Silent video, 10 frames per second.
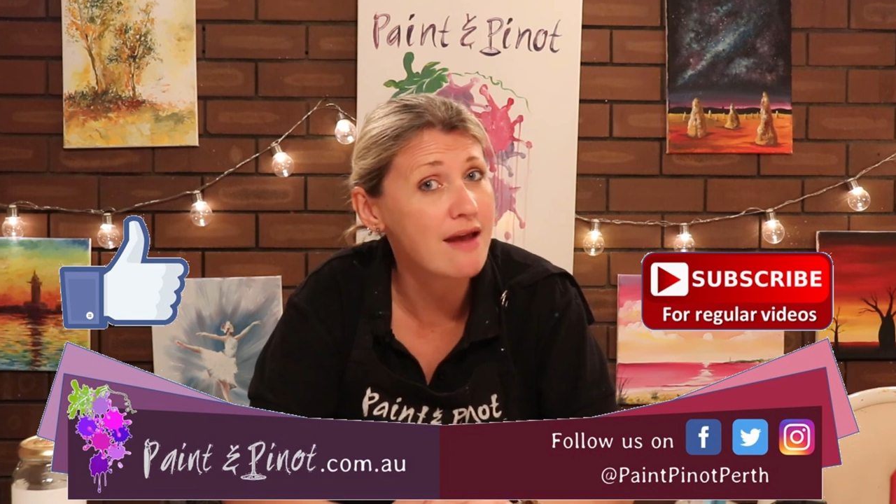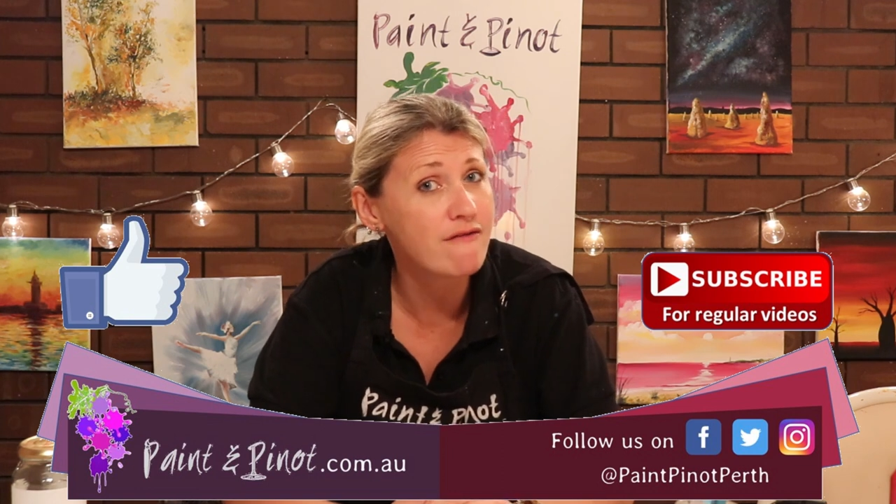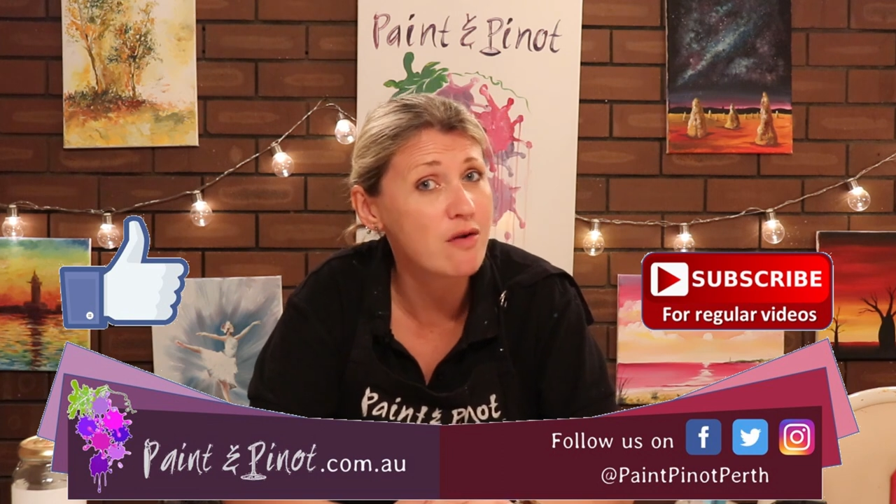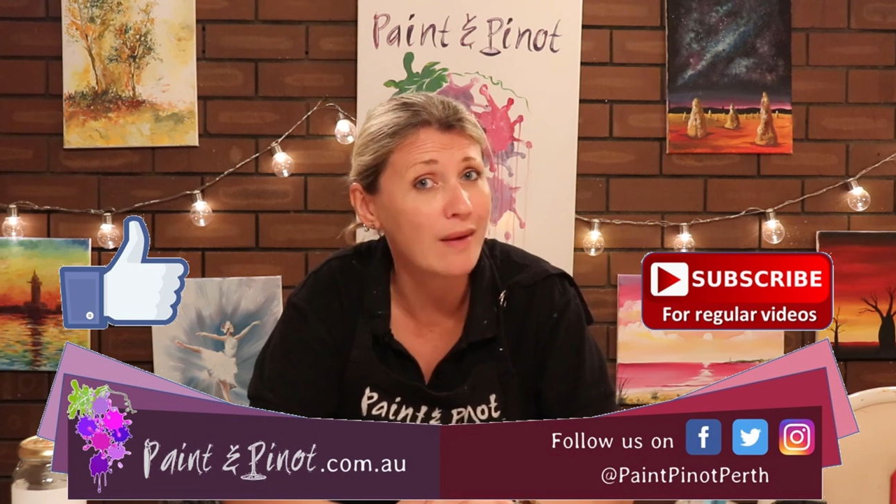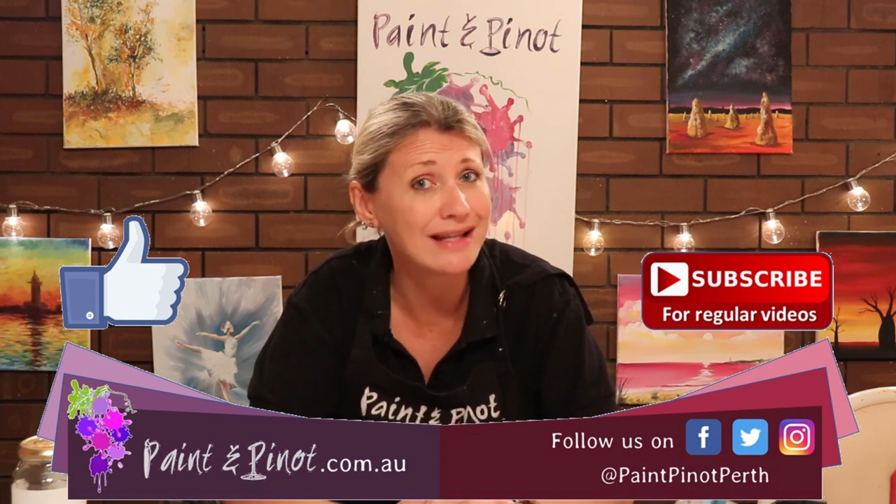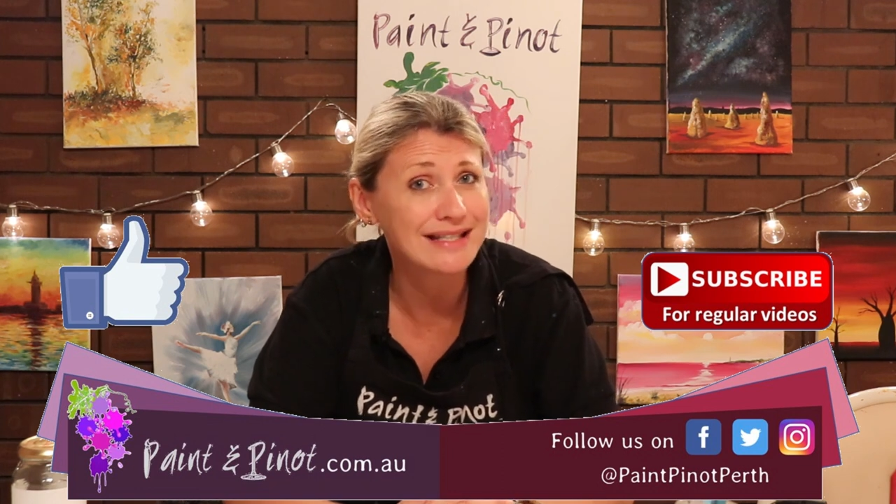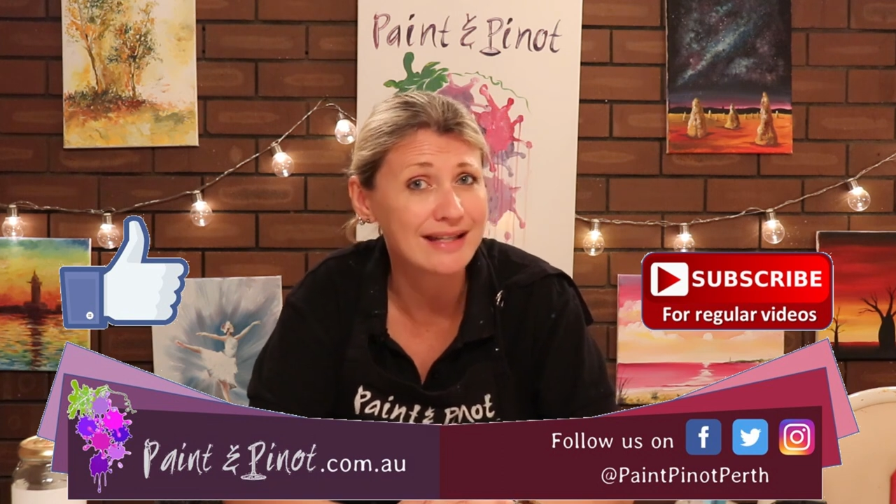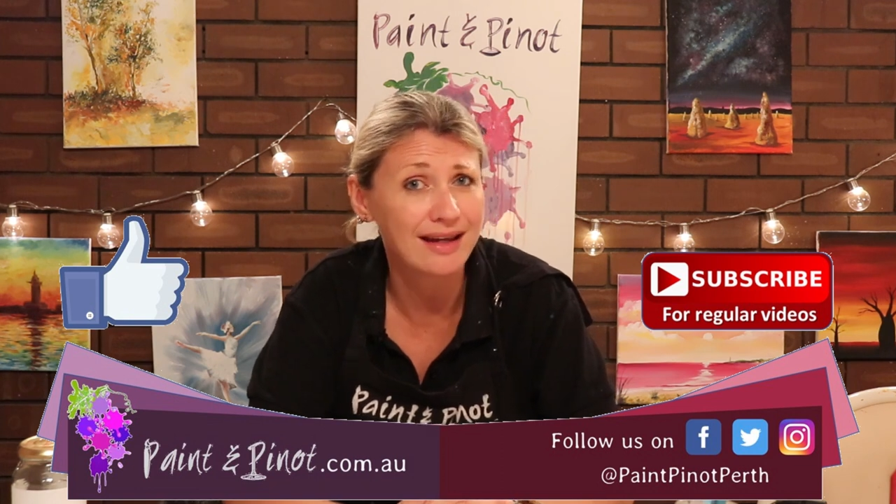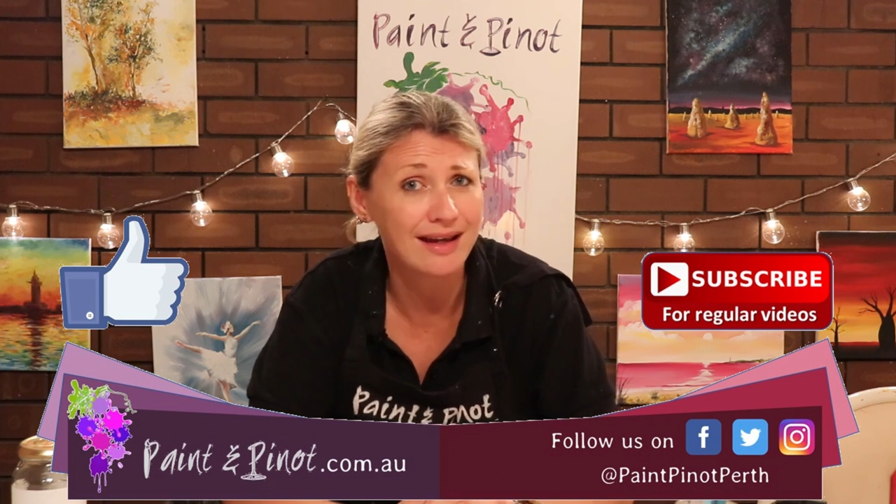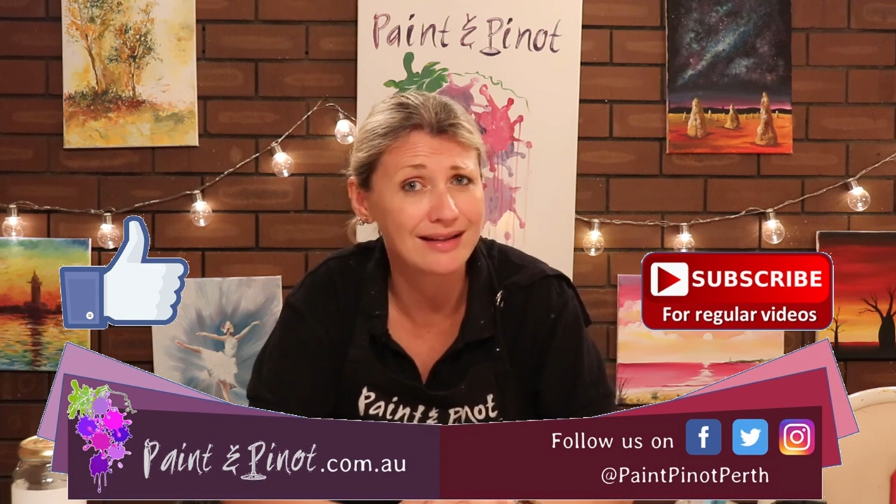every
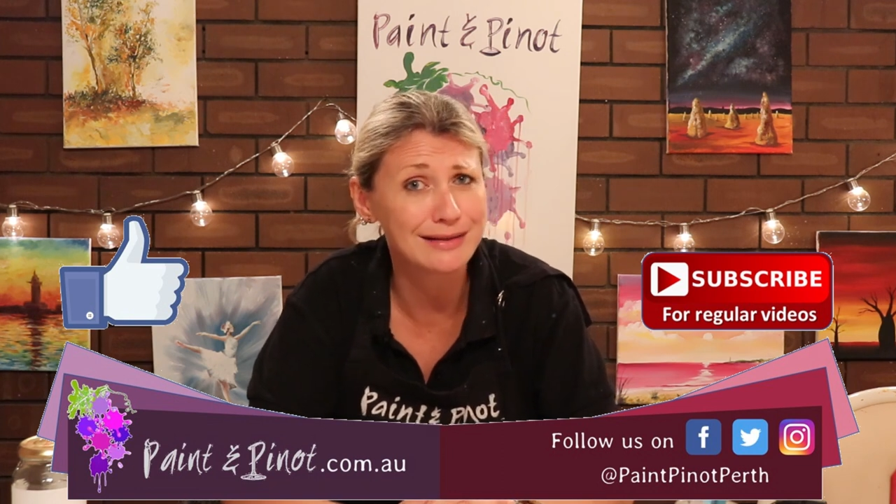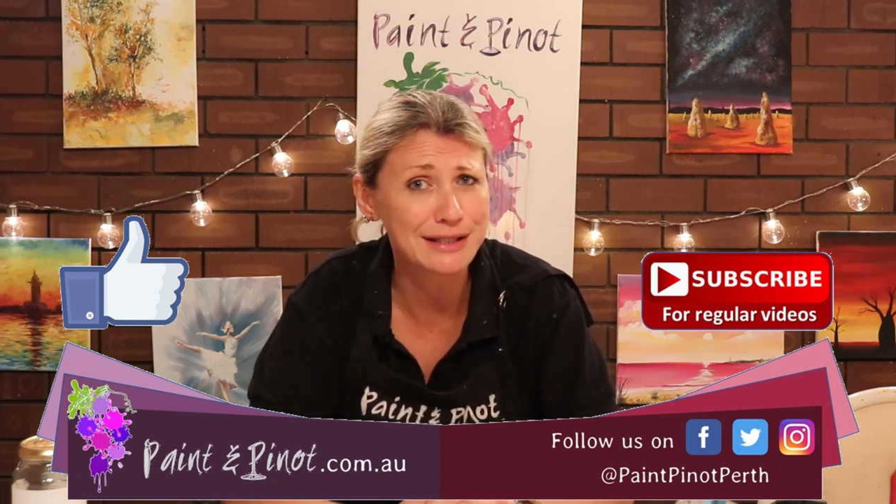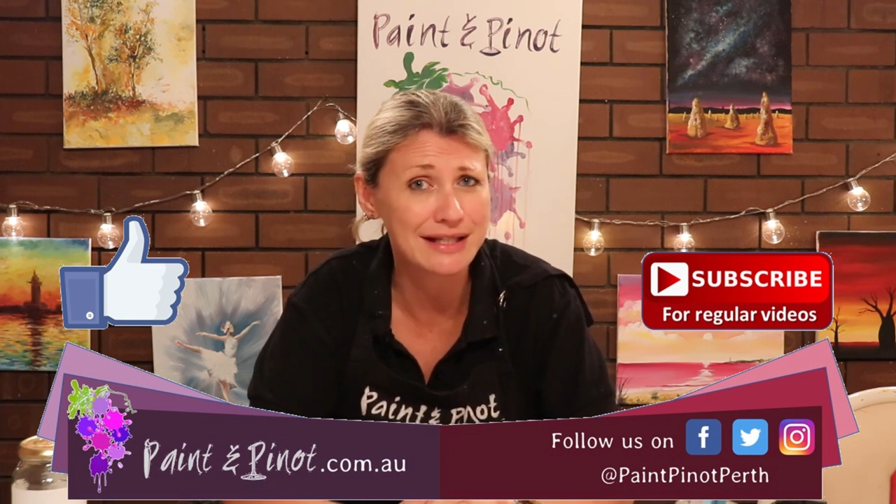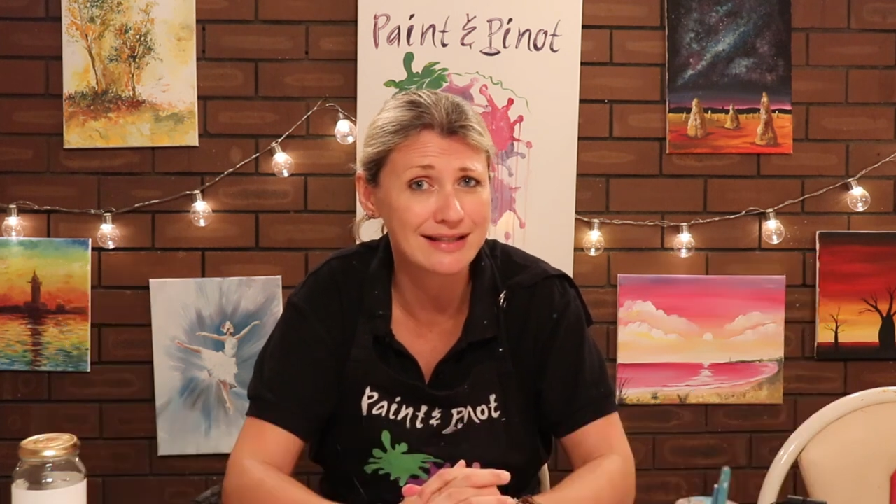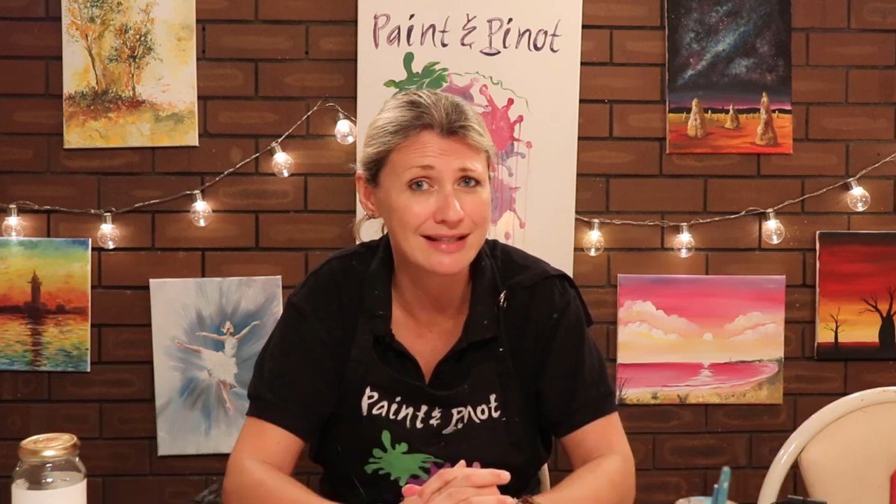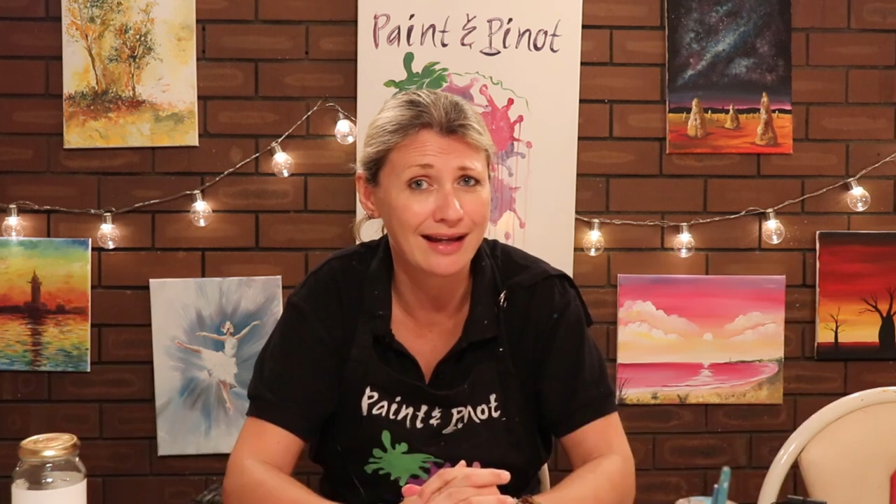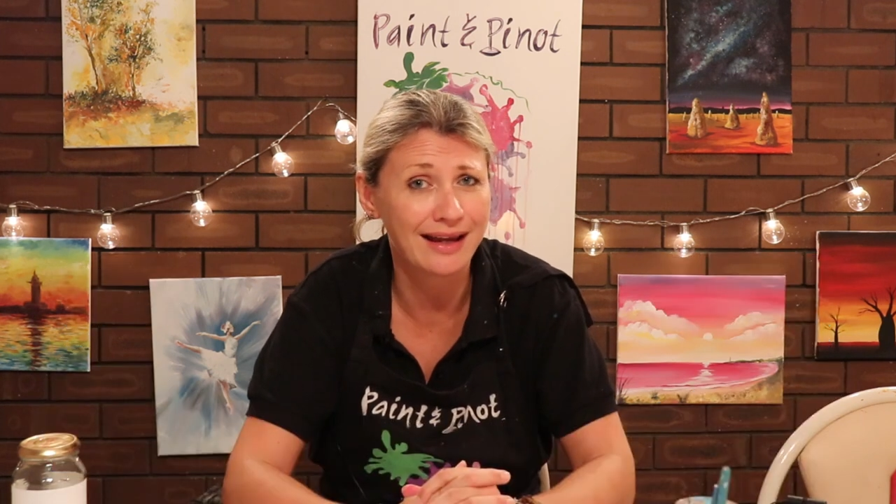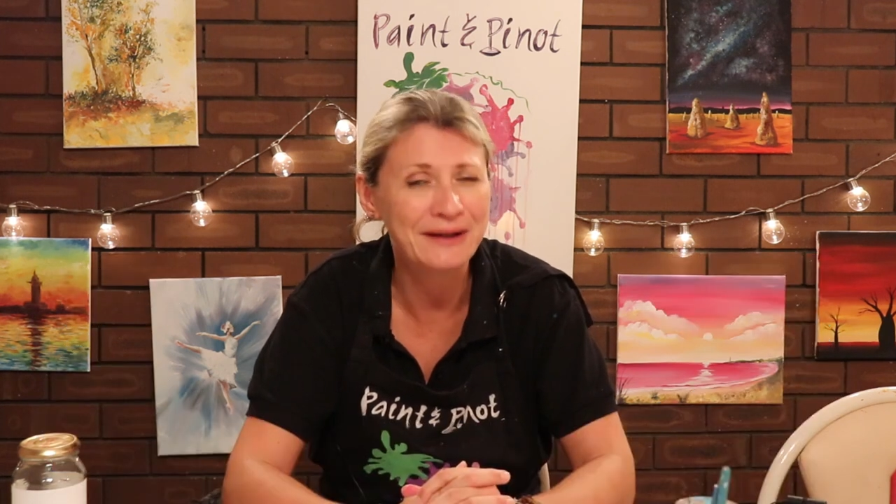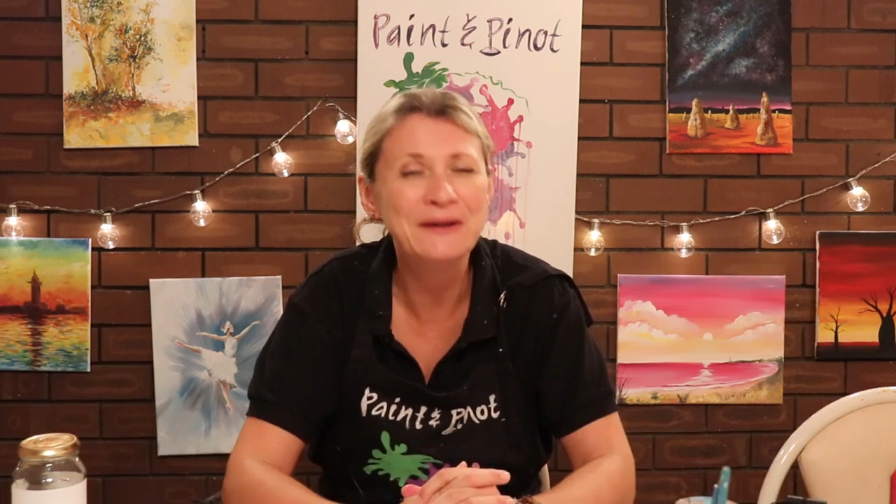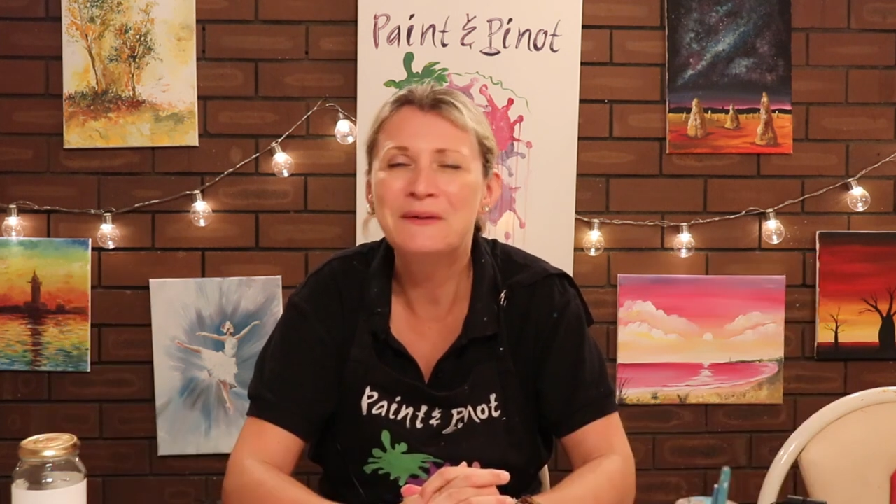Wednesday and Saturday.